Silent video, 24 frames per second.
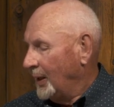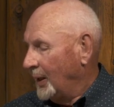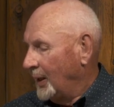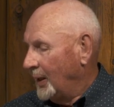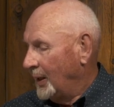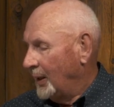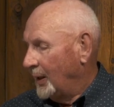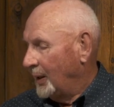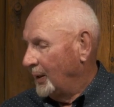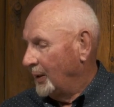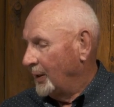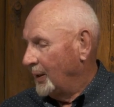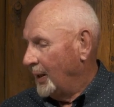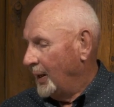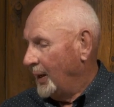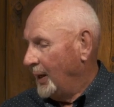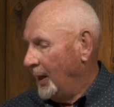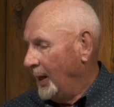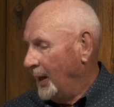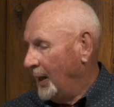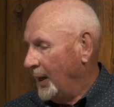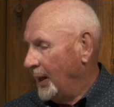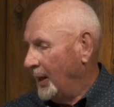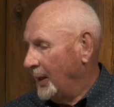Uh,
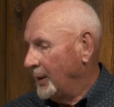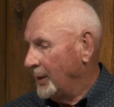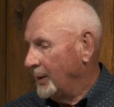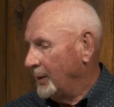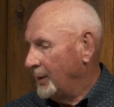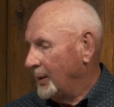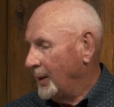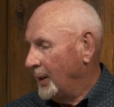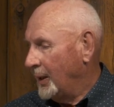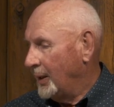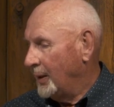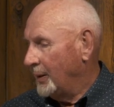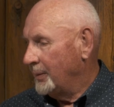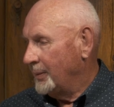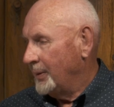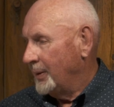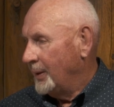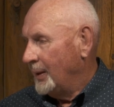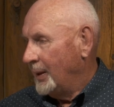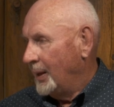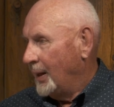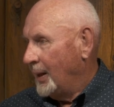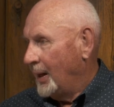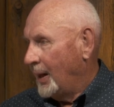and uh,
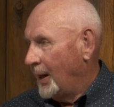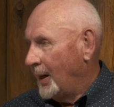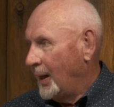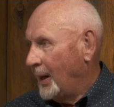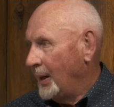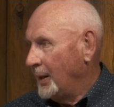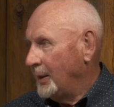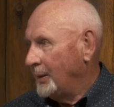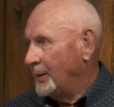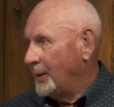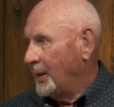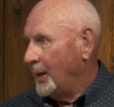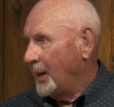I,